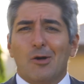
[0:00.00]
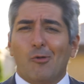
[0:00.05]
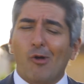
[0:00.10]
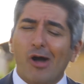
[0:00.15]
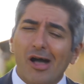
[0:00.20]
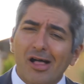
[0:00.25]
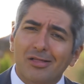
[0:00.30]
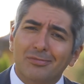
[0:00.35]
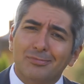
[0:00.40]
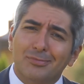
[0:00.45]

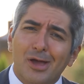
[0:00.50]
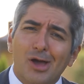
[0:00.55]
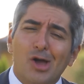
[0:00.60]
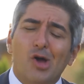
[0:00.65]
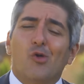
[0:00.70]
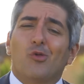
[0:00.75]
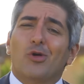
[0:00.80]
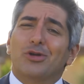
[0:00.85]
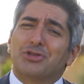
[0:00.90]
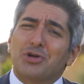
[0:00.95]
Well,
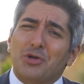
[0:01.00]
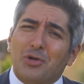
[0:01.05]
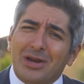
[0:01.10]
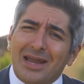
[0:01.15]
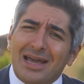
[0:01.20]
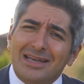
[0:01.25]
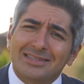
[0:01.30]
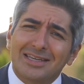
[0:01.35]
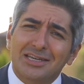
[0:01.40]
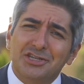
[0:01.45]
with
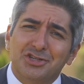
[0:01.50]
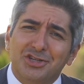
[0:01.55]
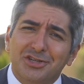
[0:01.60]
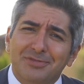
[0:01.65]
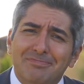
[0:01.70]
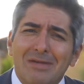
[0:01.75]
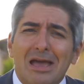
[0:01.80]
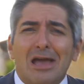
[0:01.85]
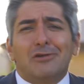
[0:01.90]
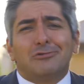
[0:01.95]

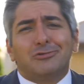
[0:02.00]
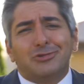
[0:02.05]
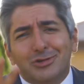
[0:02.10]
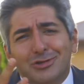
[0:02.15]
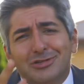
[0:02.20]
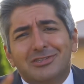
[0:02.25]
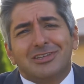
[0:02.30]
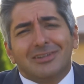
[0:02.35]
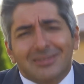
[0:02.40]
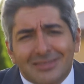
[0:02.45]
tokenization,
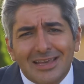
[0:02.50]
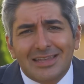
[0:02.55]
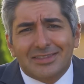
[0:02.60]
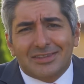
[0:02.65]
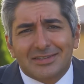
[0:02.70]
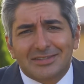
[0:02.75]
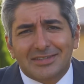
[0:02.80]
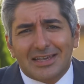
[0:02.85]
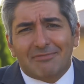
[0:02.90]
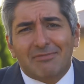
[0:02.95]
you still need
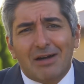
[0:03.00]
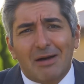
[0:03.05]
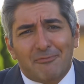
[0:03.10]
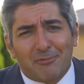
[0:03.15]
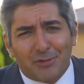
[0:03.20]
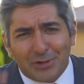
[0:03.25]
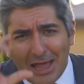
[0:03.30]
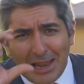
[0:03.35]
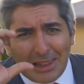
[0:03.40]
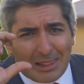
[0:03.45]
to save
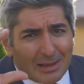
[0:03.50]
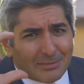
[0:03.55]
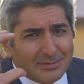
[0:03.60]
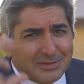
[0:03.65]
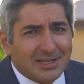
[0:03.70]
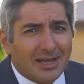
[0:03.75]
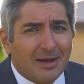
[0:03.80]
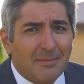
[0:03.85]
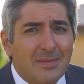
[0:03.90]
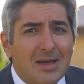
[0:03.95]
up for that lump
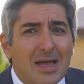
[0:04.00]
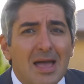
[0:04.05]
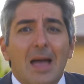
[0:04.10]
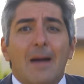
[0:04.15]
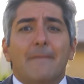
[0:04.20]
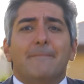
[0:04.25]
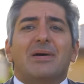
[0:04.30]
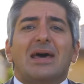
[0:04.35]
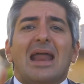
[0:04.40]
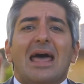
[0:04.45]
sum,
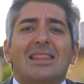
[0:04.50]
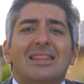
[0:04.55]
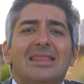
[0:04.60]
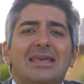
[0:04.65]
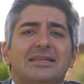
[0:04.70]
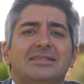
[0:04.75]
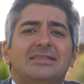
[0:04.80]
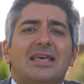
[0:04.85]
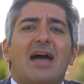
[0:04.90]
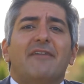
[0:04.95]
but at
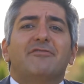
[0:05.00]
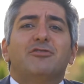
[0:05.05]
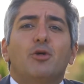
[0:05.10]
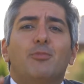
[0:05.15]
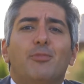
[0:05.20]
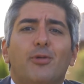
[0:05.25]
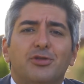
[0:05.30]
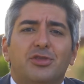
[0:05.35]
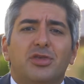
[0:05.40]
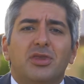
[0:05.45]
least have the
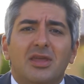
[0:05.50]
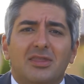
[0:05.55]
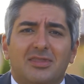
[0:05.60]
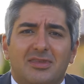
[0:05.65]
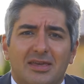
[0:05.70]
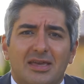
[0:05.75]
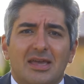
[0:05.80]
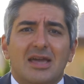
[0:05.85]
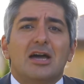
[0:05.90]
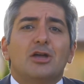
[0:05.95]

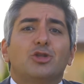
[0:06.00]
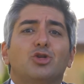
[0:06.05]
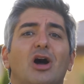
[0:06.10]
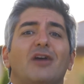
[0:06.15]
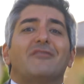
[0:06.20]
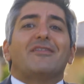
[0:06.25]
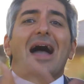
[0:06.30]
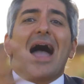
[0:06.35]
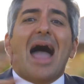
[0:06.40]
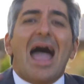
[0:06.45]
opportunity to
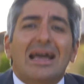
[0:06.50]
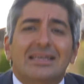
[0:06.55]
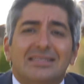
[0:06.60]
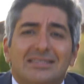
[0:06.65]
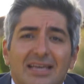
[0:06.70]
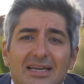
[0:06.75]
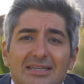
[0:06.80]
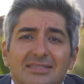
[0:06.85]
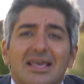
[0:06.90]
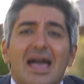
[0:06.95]
have
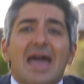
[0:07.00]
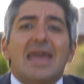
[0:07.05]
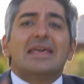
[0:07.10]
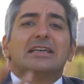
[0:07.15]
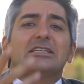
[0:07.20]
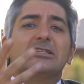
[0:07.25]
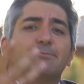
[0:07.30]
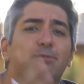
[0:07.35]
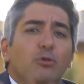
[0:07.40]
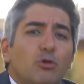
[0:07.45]
access and
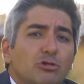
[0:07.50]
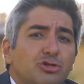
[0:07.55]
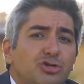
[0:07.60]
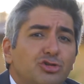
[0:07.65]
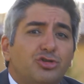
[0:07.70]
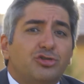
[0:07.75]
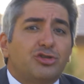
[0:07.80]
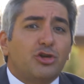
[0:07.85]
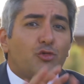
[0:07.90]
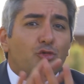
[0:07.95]

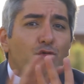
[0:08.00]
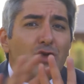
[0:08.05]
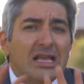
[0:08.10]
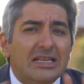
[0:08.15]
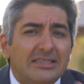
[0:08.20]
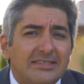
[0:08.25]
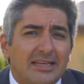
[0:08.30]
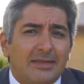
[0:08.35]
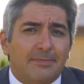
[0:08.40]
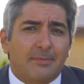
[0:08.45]
exposure to the
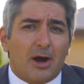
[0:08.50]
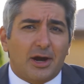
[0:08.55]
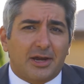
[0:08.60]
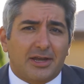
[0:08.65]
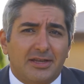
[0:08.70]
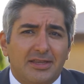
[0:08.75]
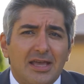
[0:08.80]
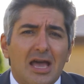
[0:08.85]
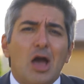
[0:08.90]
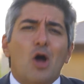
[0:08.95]
real estate
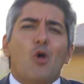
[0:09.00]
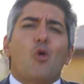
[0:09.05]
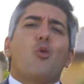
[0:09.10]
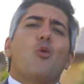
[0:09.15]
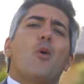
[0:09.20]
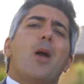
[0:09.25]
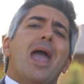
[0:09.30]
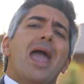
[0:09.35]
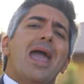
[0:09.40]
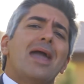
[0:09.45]
market
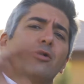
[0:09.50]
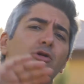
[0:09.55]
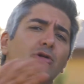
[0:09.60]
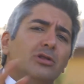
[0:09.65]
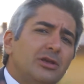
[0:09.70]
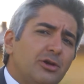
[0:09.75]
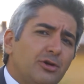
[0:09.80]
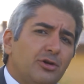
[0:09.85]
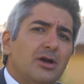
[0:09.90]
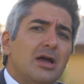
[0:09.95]
way
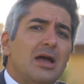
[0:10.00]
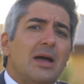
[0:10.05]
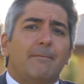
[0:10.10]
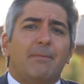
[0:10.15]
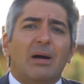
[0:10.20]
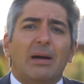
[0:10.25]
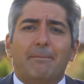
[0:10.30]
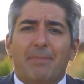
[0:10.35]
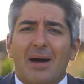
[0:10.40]
earlier by